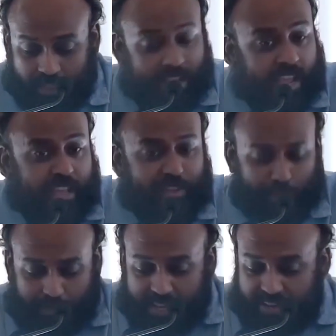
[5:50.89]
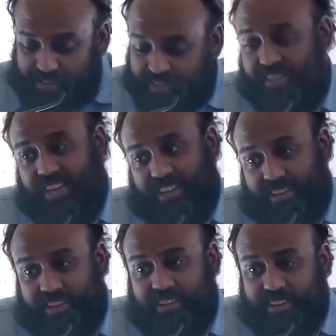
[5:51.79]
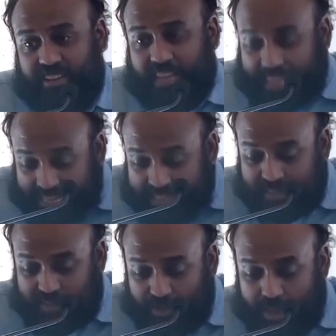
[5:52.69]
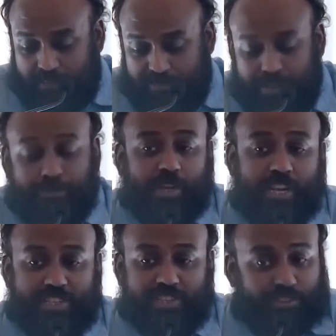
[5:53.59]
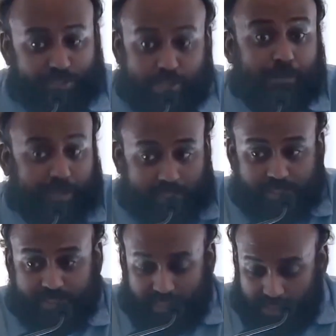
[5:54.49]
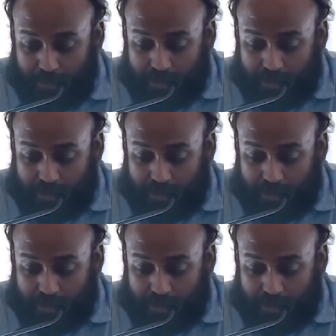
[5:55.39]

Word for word: And to be Christian is to have tribulation or troubles in the world.